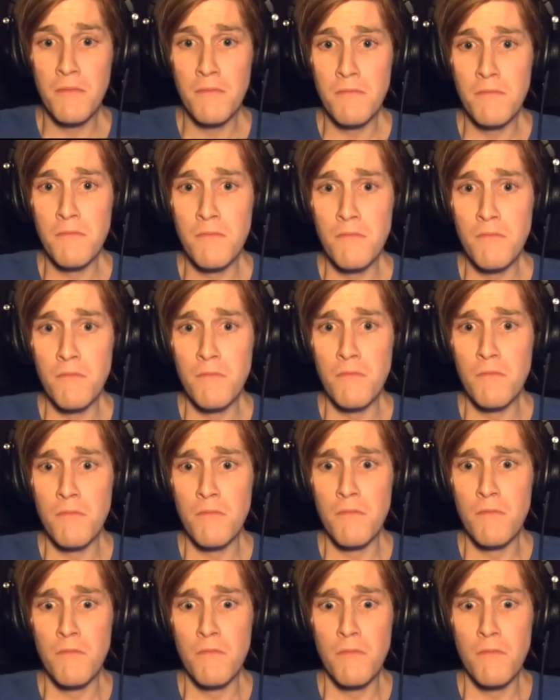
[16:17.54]

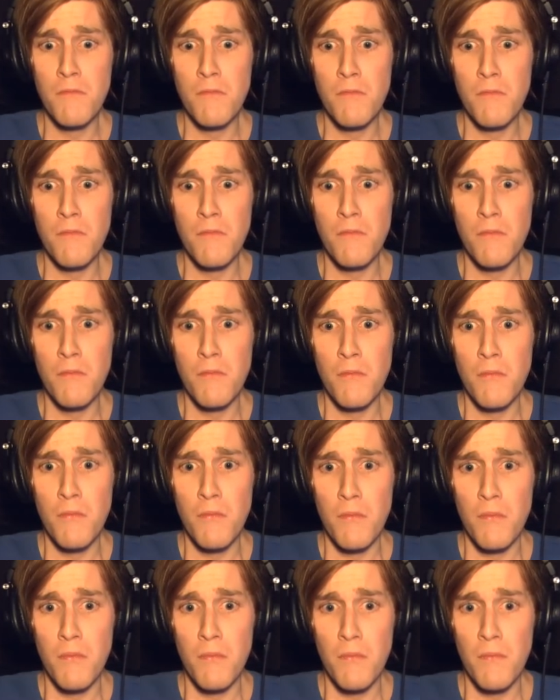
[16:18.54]
No one is speaking in this clip.